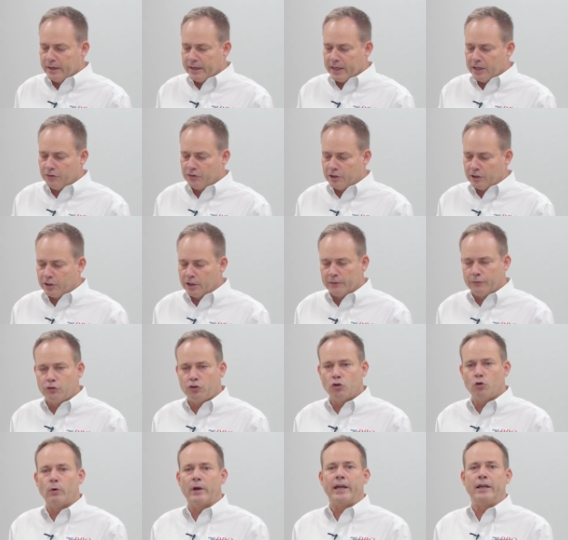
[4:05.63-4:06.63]
is it
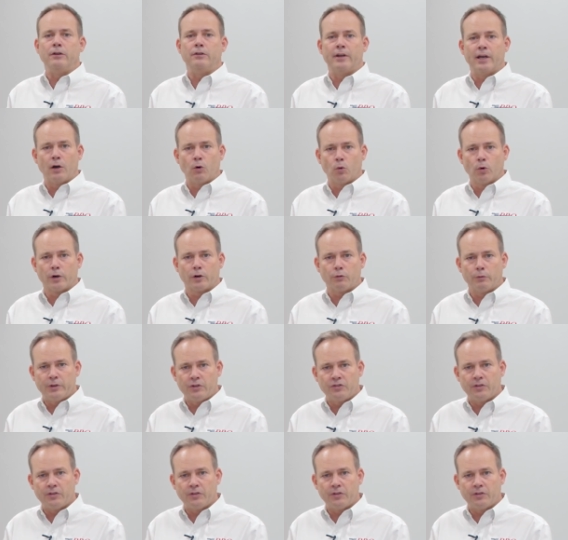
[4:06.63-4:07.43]
gives you a network